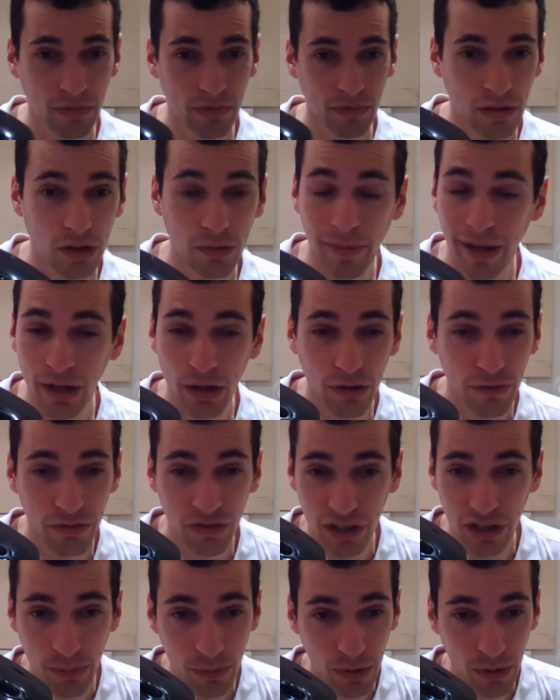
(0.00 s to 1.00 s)
You may not have
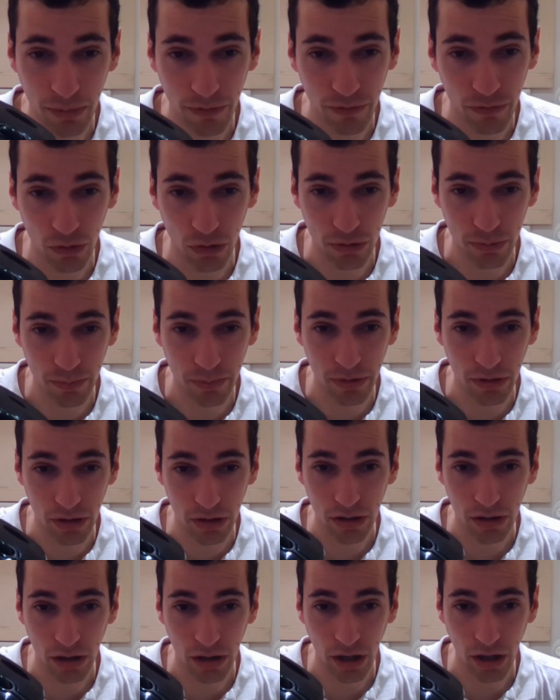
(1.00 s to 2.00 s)
seen one before, but
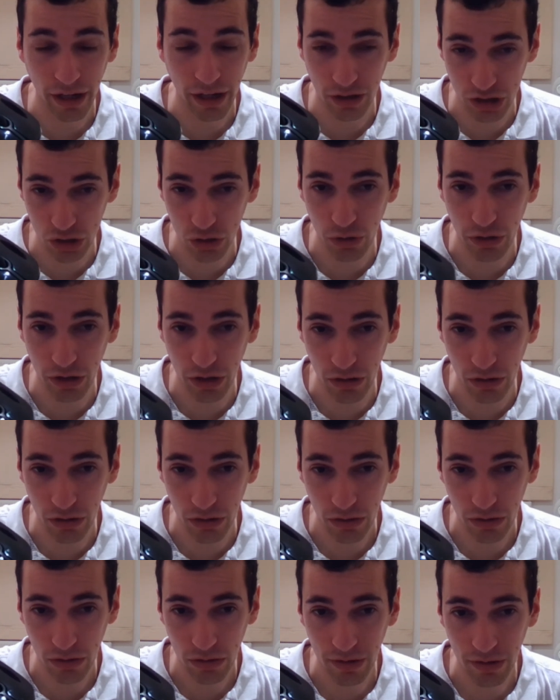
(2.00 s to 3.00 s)
I can assure you,
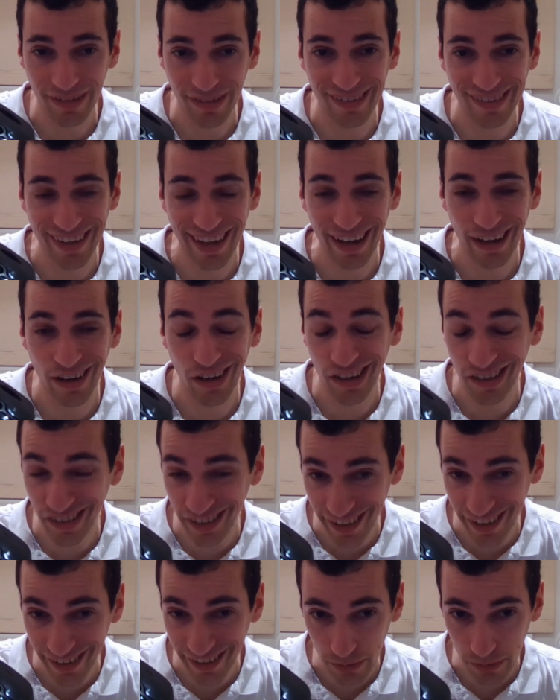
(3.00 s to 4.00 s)
this is a
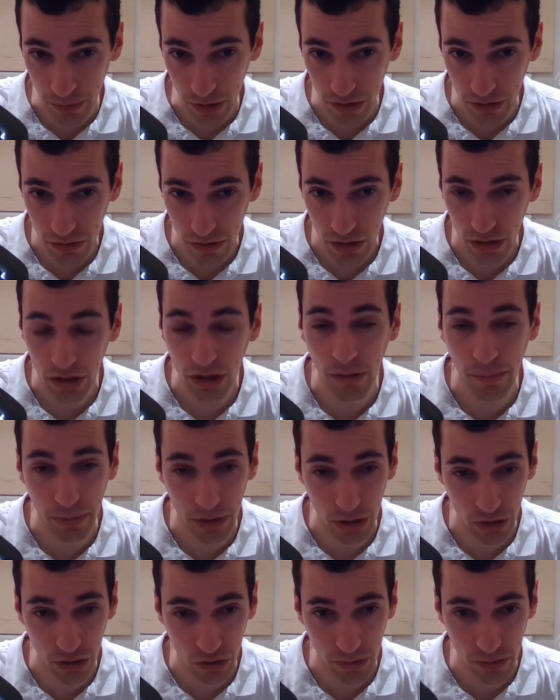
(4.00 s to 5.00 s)
legitimate
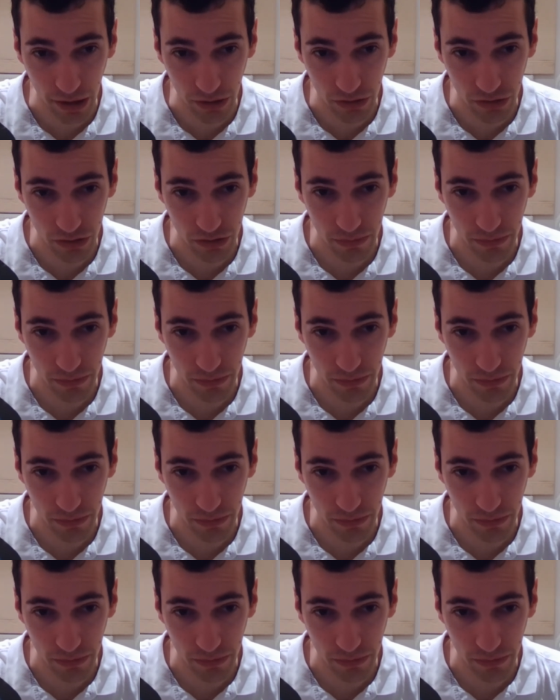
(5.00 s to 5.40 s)
computer mouse.